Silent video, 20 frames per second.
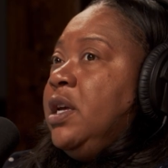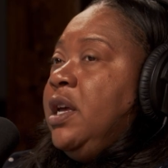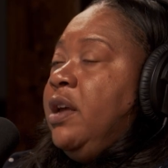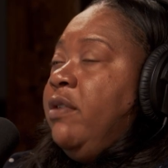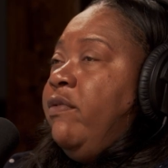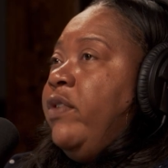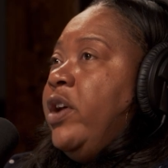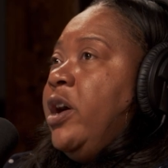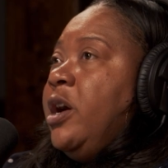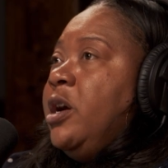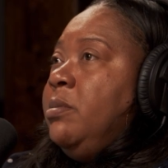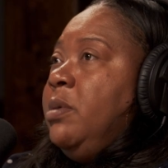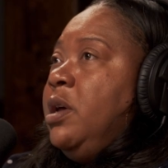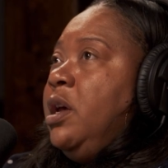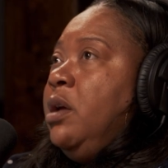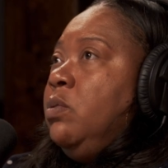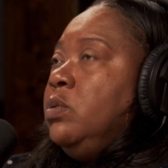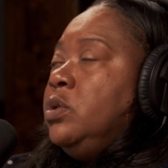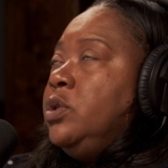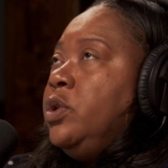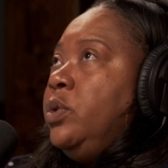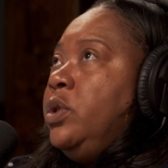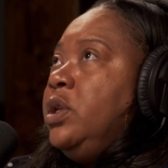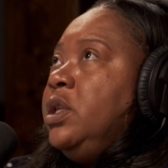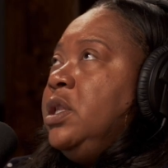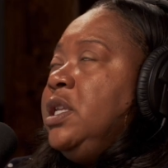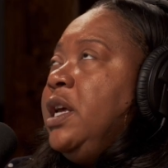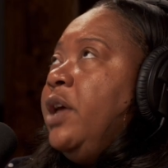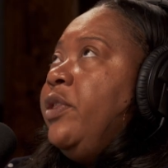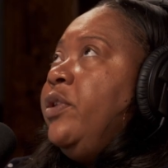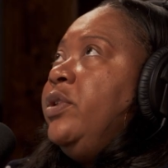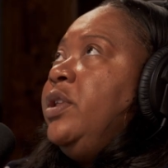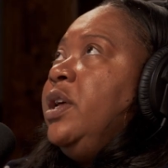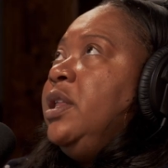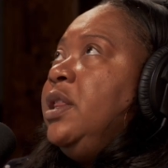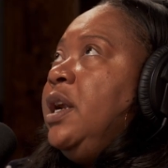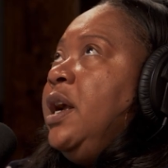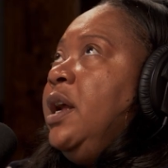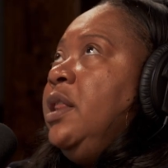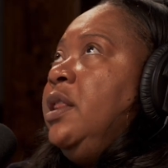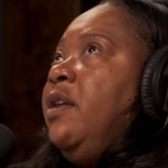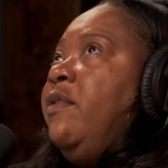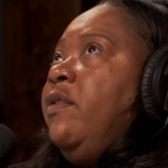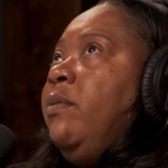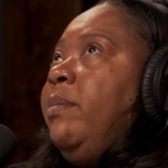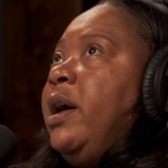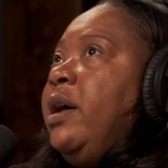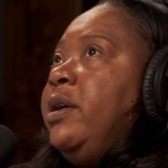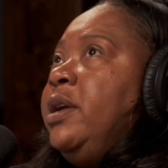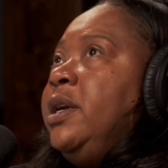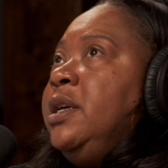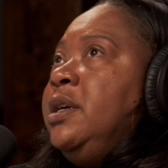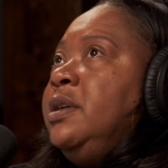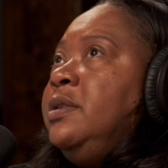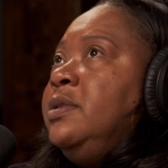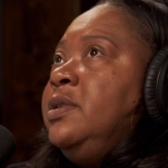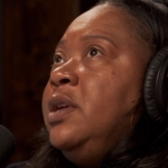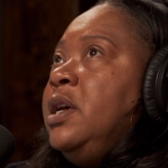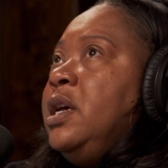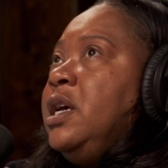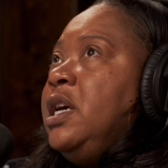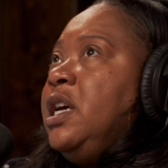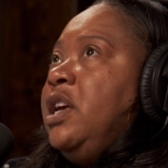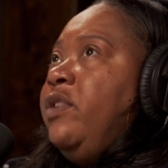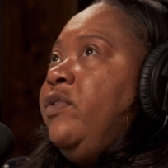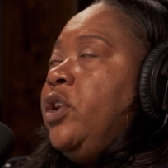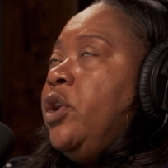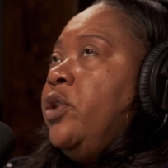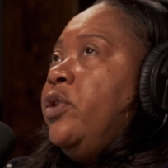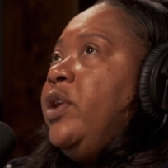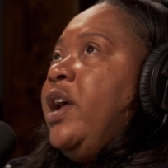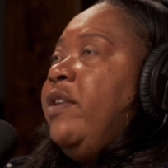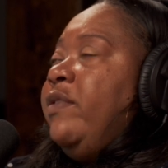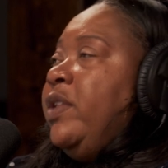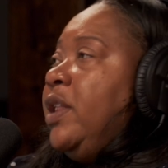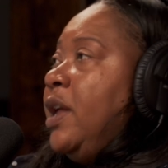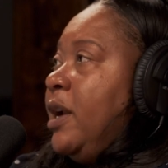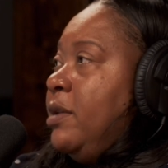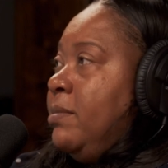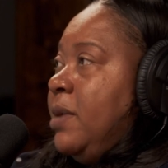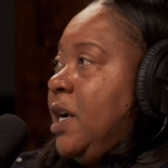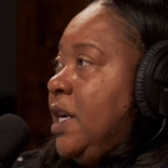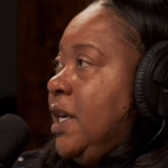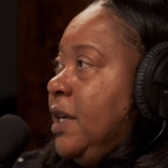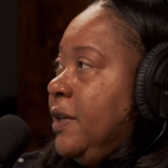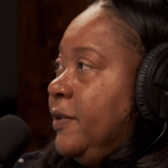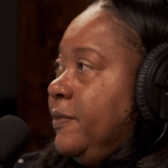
environment. So the other thing that I love about it is if you don't have a lot of money,